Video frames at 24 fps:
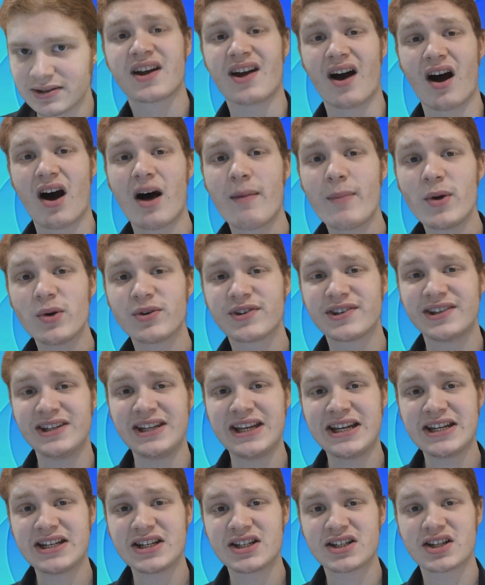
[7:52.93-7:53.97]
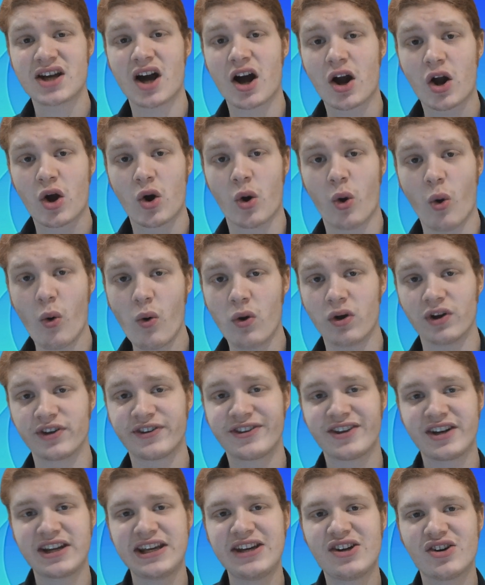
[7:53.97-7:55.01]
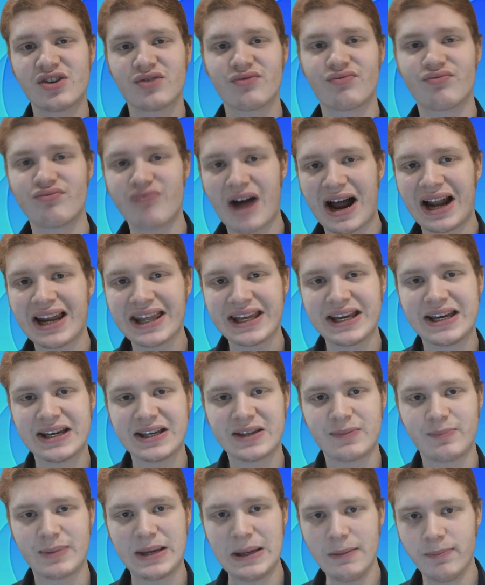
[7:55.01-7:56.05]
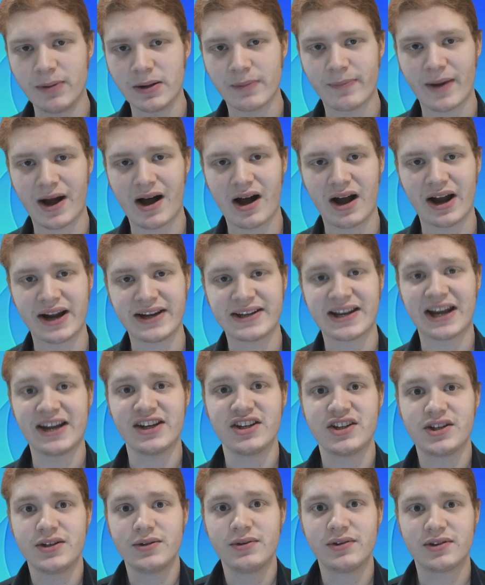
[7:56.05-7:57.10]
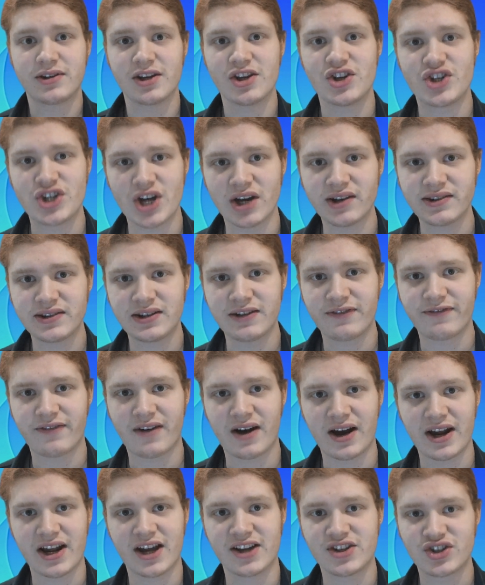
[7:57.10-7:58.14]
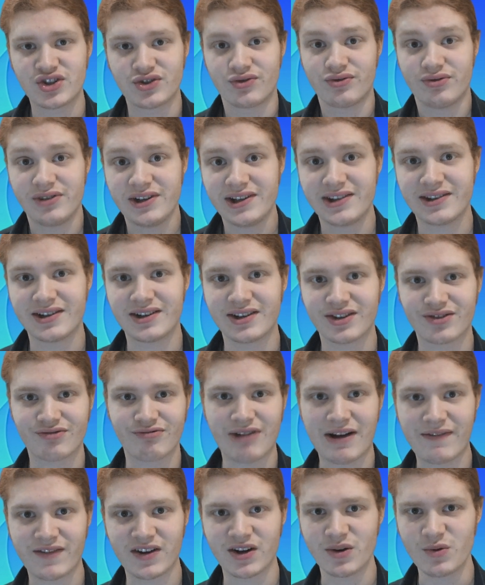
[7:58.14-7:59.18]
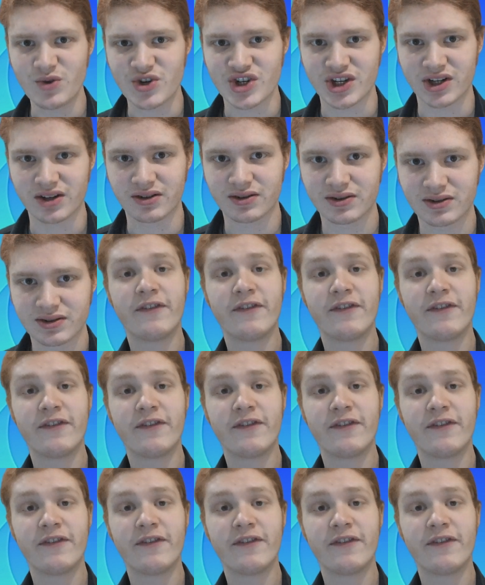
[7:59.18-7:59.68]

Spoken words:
Kamos needed a cause that he could rally his people behind and use to justify a treasonous revolution.